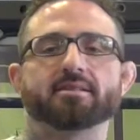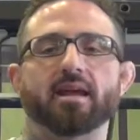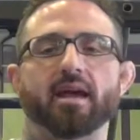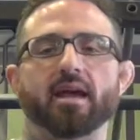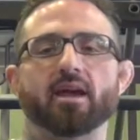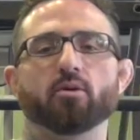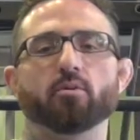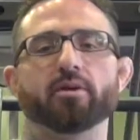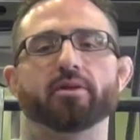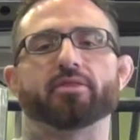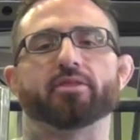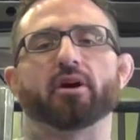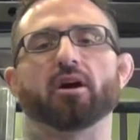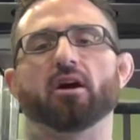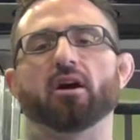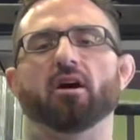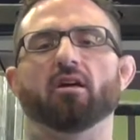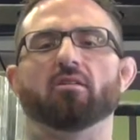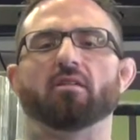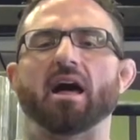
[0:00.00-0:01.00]
day with a
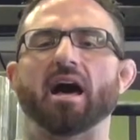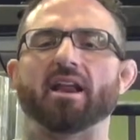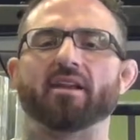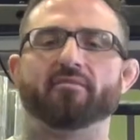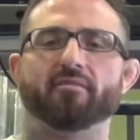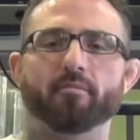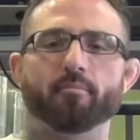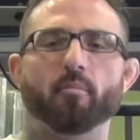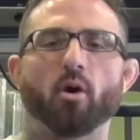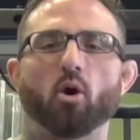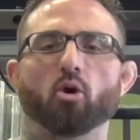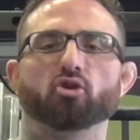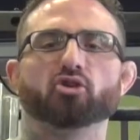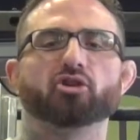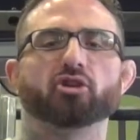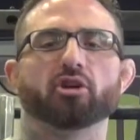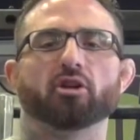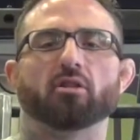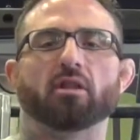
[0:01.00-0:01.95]
lot of emotion,